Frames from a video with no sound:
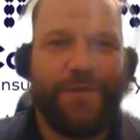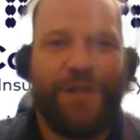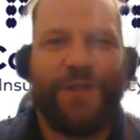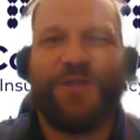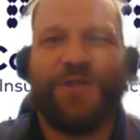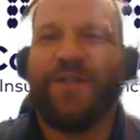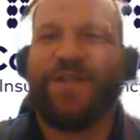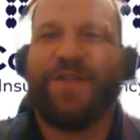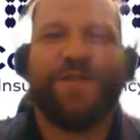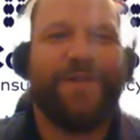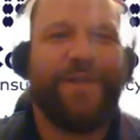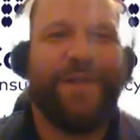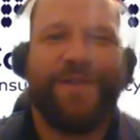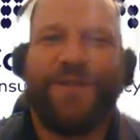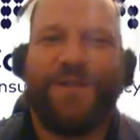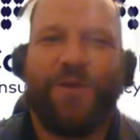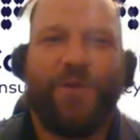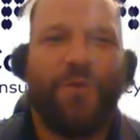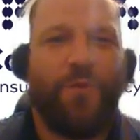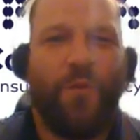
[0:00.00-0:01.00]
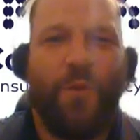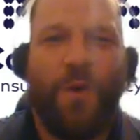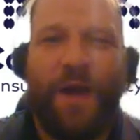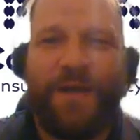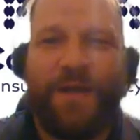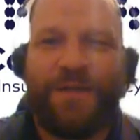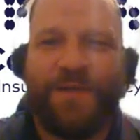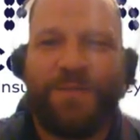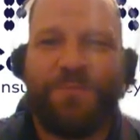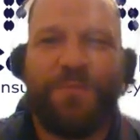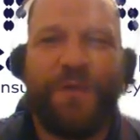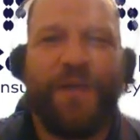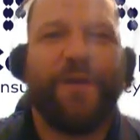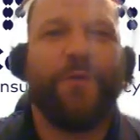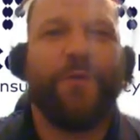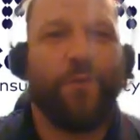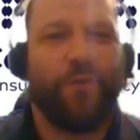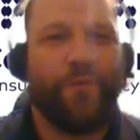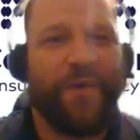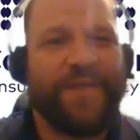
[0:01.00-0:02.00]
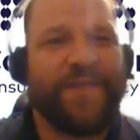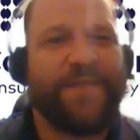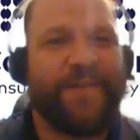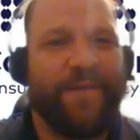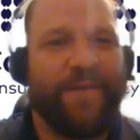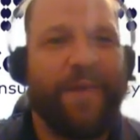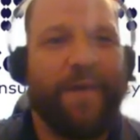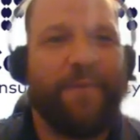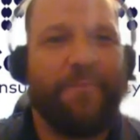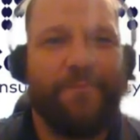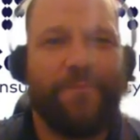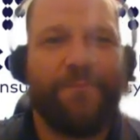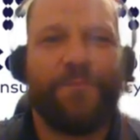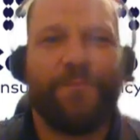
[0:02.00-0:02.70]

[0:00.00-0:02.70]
It just isn't quite as big of a risk to them.